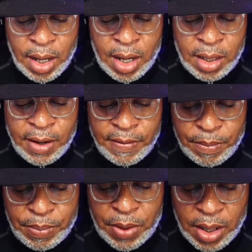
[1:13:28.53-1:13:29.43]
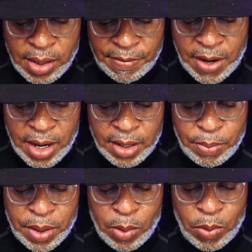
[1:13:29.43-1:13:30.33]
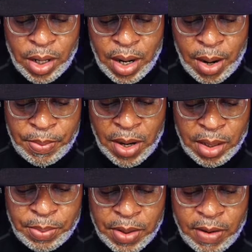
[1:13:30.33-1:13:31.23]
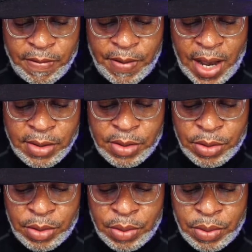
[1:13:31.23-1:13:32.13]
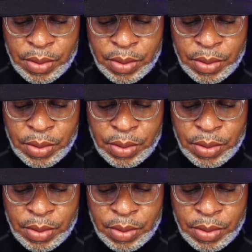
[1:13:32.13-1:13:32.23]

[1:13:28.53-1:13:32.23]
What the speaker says: I like probably if I had to pick one, I'd probably pick Vassal